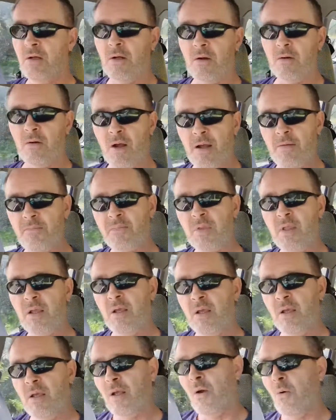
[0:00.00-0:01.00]
Alright?
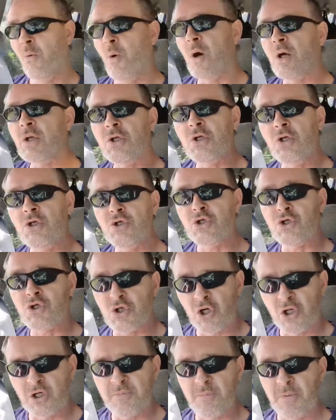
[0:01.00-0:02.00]
What you
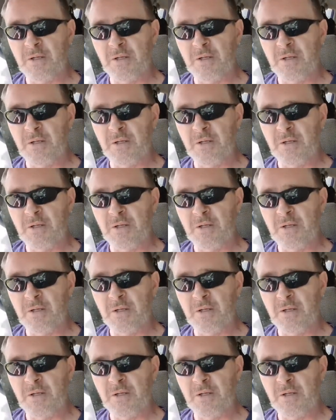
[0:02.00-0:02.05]
should